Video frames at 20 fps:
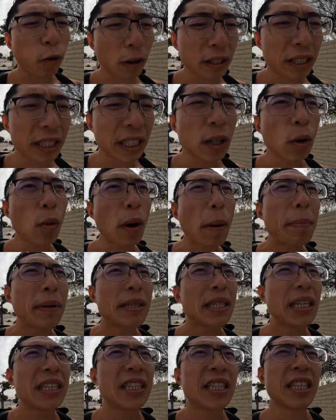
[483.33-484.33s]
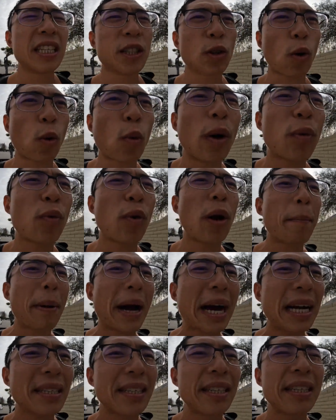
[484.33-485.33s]
for single repetitions or one rep
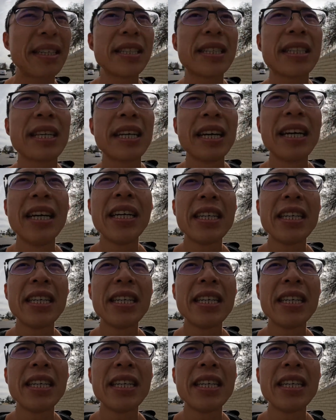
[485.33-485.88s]
maxes,